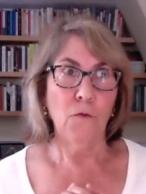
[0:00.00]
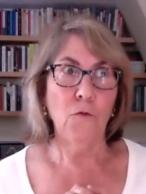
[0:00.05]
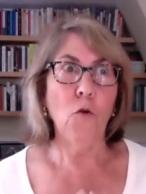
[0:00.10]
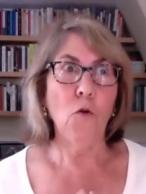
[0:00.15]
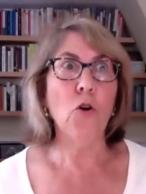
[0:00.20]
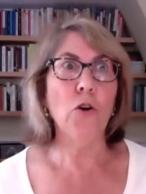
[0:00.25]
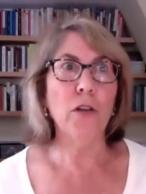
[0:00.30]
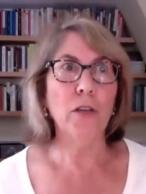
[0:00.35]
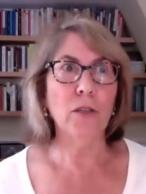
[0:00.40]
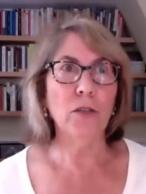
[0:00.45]

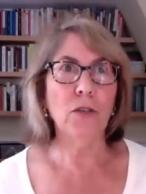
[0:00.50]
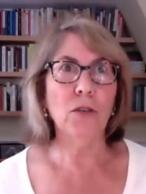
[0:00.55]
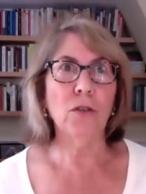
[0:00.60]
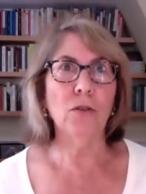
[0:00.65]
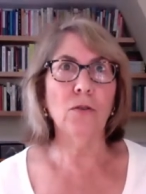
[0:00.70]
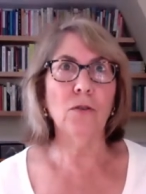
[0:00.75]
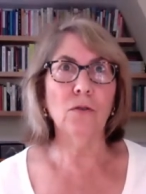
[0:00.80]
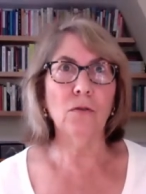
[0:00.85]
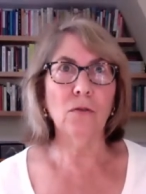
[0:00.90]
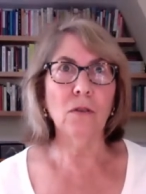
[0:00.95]

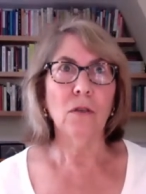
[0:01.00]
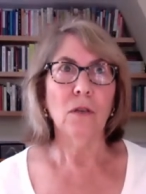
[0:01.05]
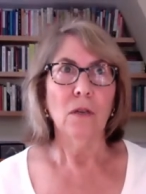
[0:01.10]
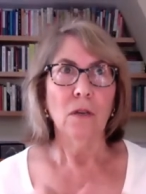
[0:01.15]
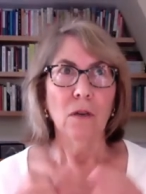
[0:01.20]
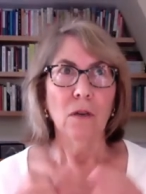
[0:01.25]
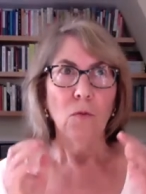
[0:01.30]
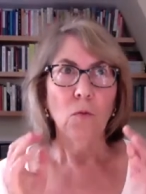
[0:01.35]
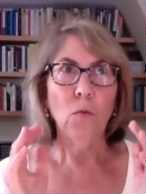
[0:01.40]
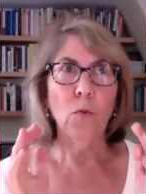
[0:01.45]
fortitude,
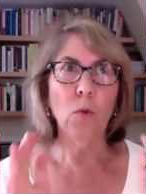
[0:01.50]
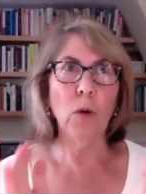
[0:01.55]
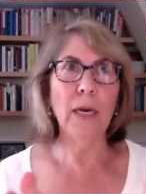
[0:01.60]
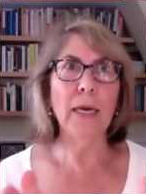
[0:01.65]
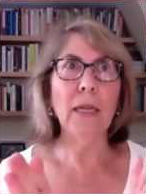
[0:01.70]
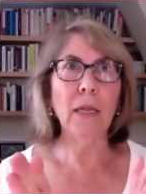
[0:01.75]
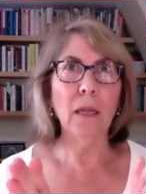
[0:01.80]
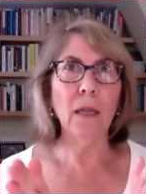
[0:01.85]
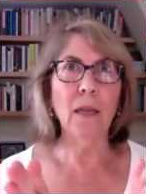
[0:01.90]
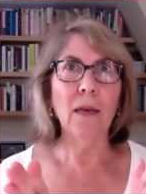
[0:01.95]

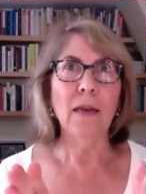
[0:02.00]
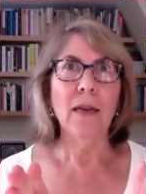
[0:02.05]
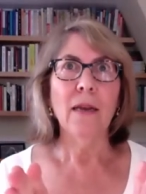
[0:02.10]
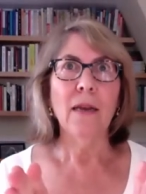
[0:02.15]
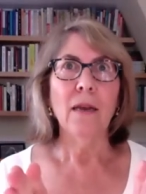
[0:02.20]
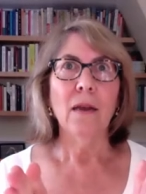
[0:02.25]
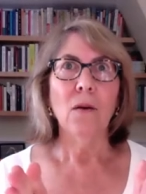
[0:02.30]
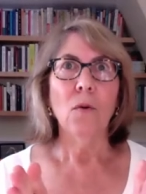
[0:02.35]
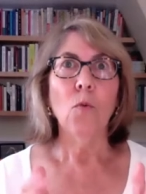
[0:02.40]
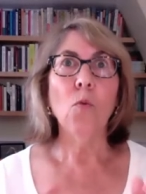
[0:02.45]
will,
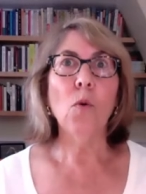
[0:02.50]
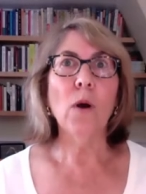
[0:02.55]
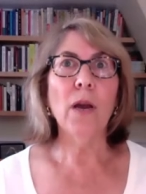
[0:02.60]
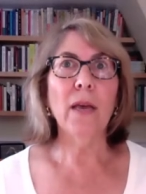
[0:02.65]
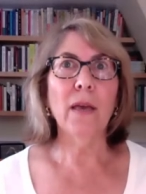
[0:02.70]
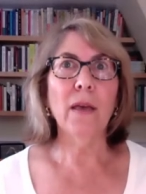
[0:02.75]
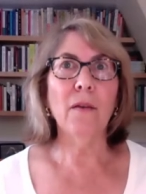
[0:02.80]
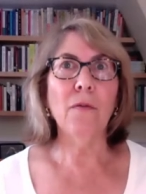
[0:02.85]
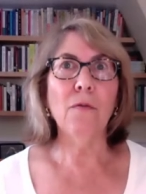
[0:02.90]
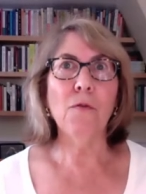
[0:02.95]

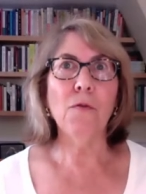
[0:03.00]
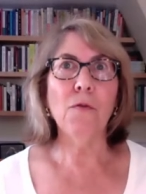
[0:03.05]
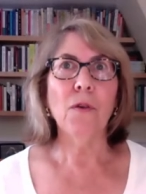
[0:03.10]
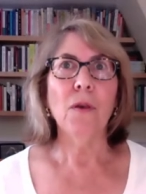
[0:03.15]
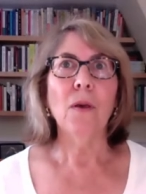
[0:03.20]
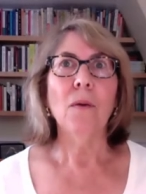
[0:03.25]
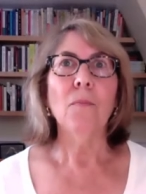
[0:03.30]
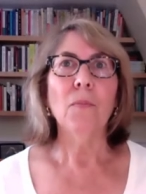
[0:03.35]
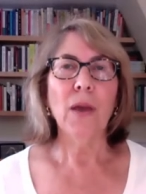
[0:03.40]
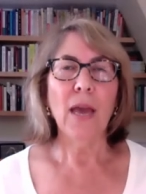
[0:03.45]
with
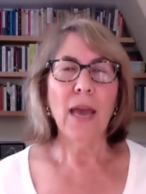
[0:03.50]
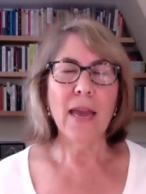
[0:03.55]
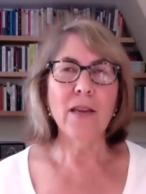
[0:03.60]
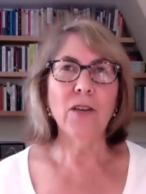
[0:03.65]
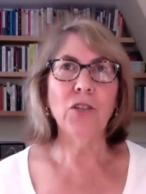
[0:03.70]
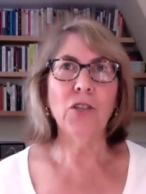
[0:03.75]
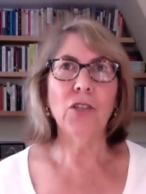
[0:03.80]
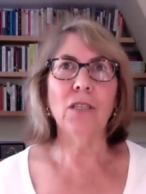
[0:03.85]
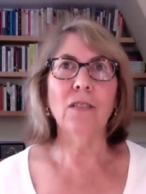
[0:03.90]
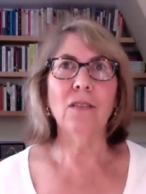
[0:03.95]

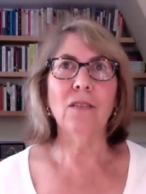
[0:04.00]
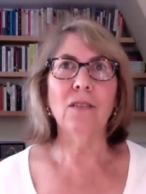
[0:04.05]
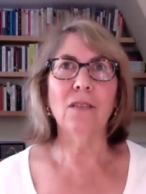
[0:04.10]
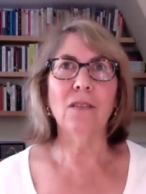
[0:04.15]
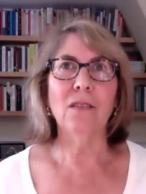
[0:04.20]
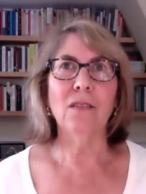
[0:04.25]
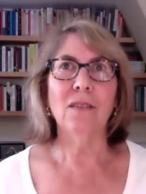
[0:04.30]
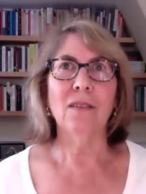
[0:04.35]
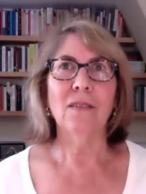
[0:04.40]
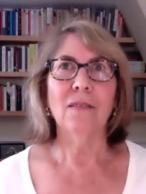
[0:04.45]

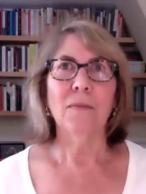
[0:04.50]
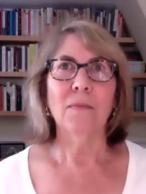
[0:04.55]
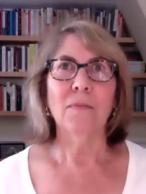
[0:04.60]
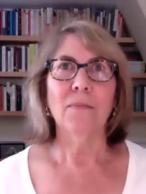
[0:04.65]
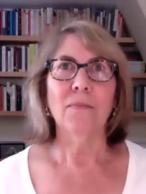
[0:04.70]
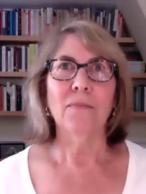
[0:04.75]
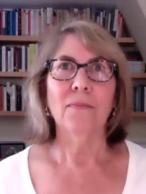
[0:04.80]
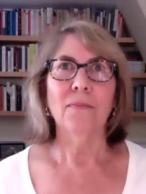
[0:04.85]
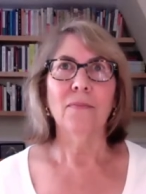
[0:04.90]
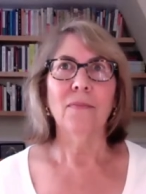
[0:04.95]
patience,
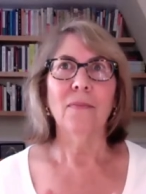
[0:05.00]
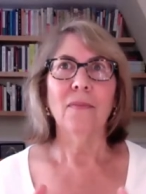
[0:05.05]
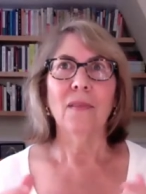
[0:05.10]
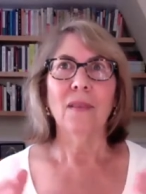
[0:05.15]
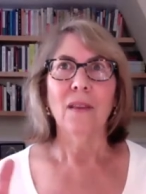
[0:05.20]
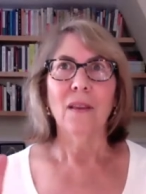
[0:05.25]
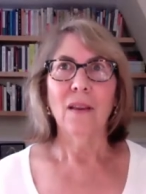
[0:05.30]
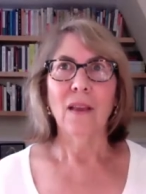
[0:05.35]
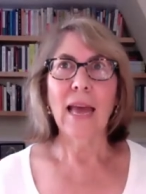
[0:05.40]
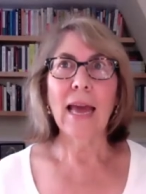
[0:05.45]

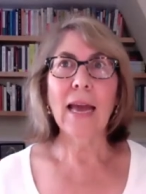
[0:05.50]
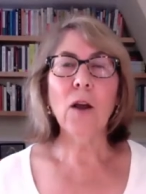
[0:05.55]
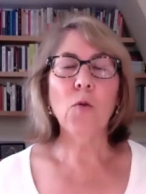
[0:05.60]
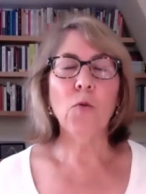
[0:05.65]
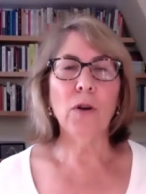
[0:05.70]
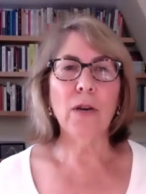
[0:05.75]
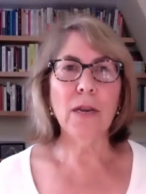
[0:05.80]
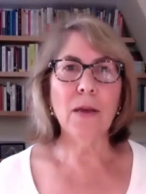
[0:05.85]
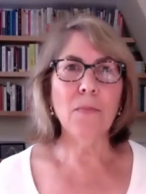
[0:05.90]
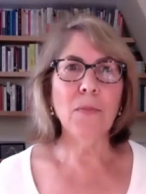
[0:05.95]

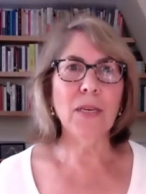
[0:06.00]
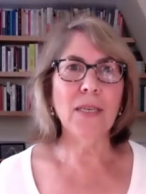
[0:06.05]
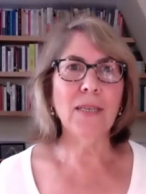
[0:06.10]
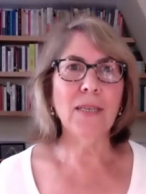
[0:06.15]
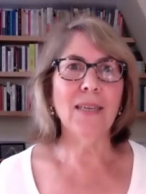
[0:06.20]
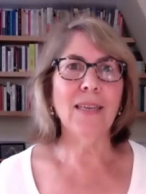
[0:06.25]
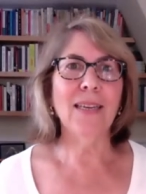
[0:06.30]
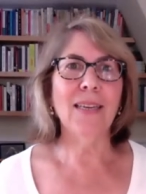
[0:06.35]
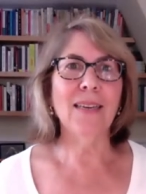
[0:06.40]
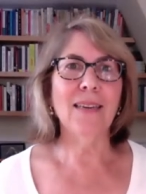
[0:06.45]

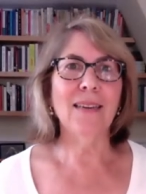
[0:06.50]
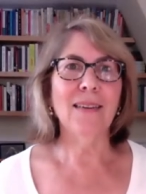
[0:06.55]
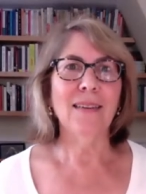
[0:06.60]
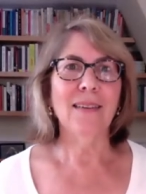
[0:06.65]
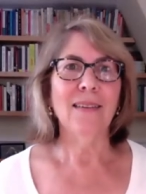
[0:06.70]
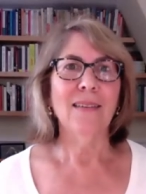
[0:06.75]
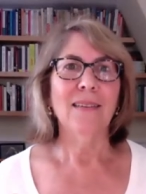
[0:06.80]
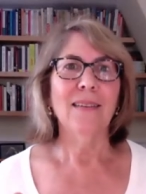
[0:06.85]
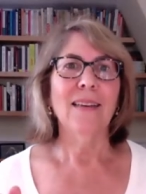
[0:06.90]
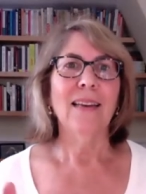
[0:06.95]
equanimity,
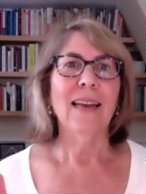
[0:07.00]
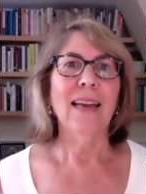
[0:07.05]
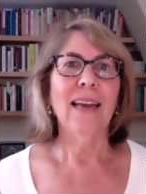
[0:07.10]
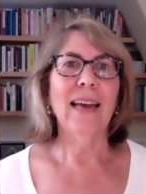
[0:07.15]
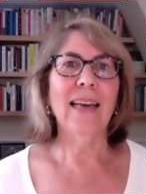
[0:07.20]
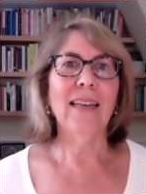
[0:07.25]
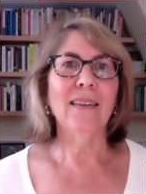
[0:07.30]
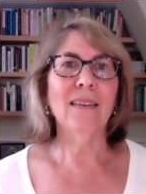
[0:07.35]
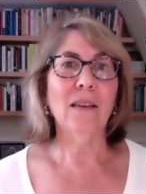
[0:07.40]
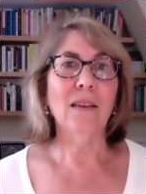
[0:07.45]

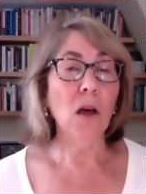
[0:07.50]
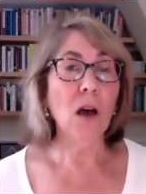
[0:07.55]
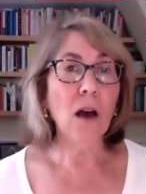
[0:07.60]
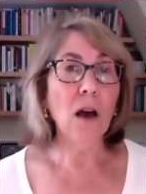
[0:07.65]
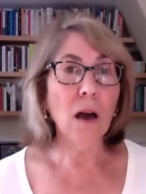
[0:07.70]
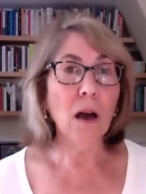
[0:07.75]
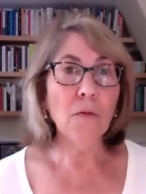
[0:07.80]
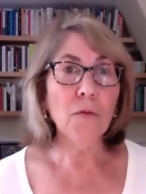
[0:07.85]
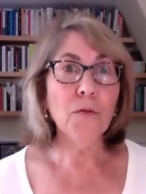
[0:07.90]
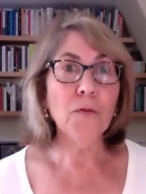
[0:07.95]
and
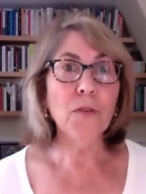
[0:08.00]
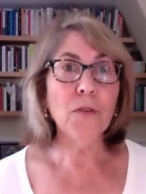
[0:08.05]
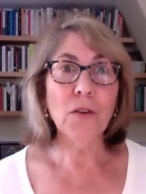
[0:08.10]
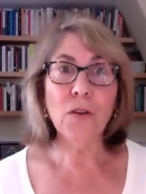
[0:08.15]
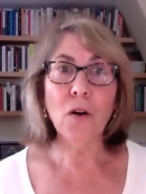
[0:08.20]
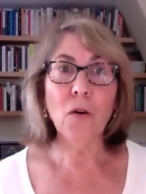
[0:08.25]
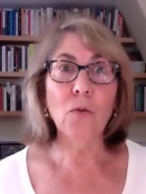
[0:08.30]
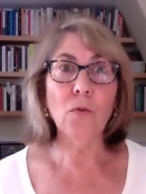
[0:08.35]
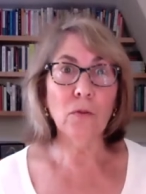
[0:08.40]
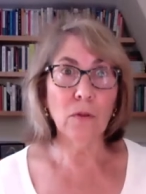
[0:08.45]
love.
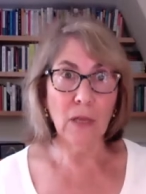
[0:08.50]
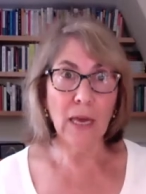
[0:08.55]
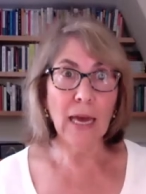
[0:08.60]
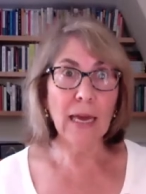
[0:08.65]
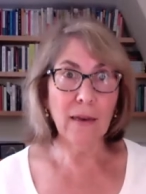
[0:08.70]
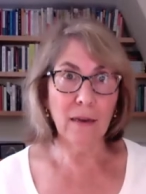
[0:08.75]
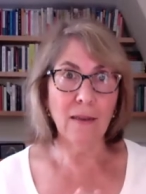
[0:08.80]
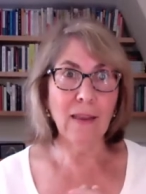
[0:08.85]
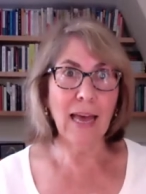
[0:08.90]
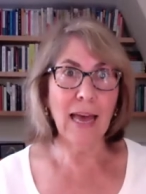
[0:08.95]
You know,
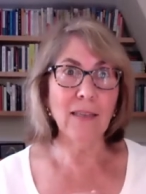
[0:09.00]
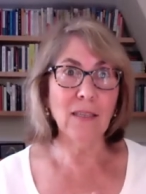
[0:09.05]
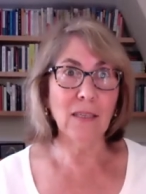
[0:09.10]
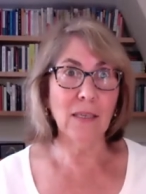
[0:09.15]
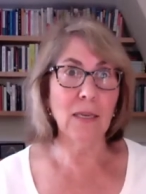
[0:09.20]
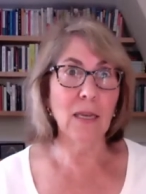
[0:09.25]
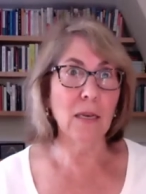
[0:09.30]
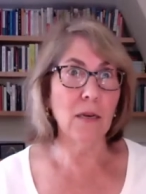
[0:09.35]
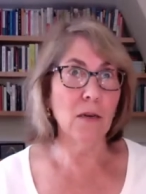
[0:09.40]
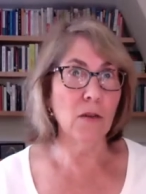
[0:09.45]

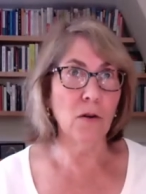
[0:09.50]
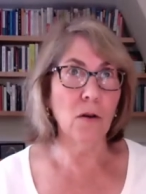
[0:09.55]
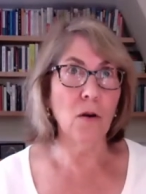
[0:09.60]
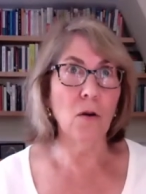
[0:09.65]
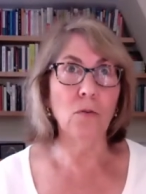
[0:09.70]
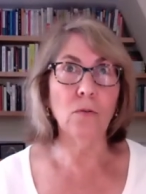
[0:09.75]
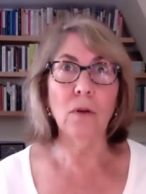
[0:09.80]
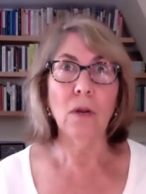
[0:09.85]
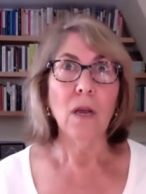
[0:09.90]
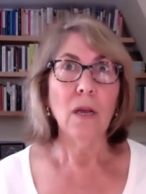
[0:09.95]
that's it. You
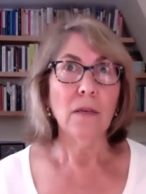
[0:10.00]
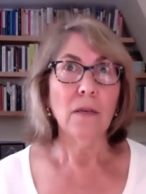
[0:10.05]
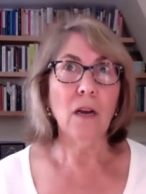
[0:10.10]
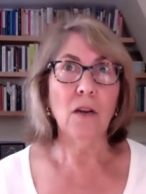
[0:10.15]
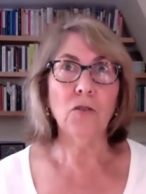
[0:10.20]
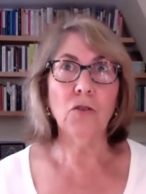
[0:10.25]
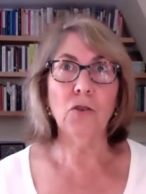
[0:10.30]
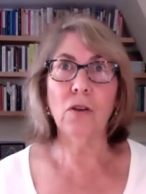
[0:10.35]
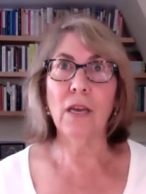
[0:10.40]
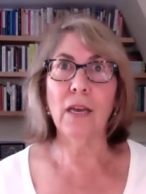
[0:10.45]
know,
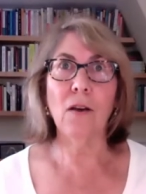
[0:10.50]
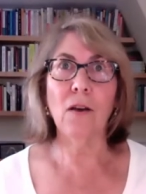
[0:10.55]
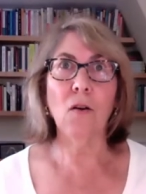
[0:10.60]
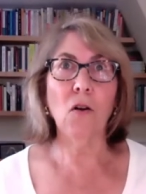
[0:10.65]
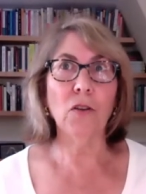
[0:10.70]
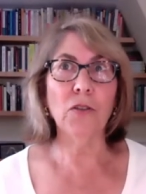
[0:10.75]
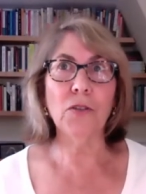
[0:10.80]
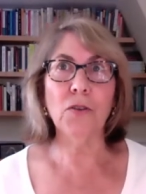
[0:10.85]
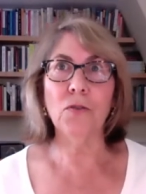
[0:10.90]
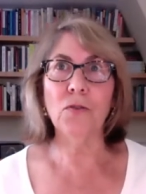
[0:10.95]
Dr. King
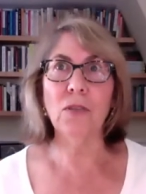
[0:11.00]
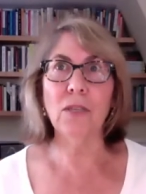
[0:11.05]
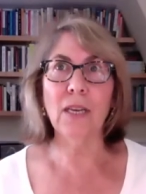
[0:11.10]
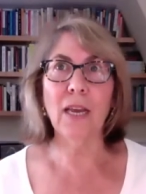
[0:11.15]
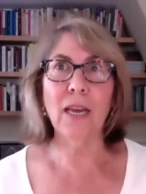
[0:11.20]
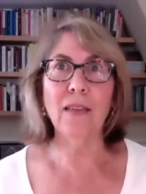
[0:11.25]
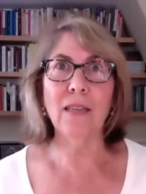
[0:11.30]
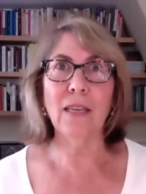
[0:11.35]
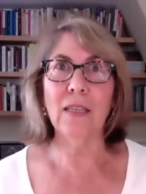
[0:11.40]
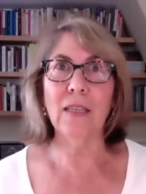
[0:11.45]
also
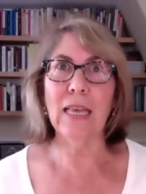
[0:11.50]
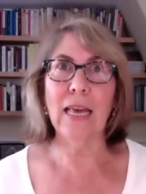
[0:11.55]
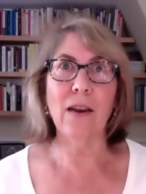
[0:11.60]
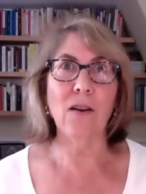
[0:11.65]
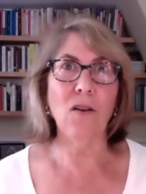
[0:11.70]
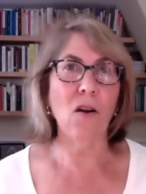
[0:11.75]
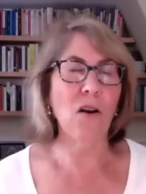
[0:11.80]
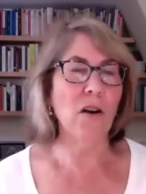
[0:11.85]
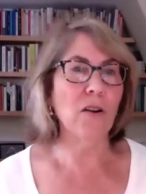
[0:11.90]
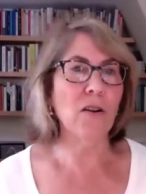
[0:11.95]
said
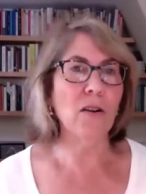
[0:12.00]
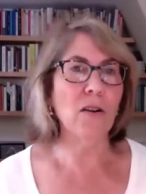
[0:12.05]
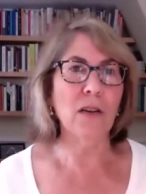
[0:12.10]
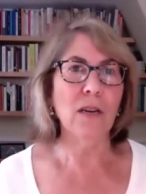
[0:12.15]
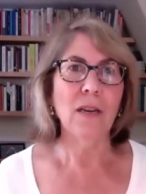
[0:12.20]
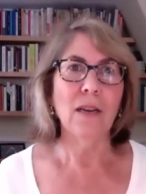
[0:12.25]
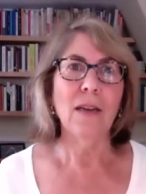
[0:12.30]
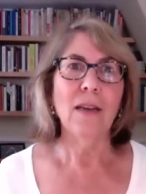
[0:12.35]
that arc